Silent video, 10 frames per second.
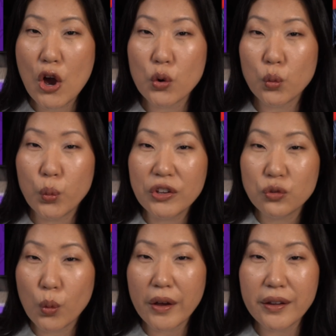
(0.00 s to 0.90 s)

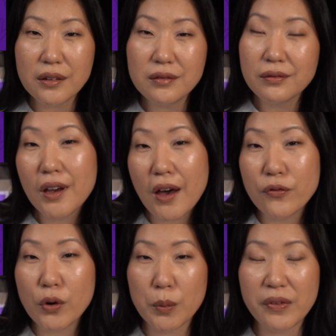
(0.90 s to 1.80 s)
which one got
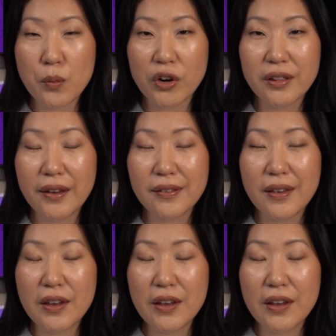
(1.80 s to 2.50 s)
forty percent more clicks?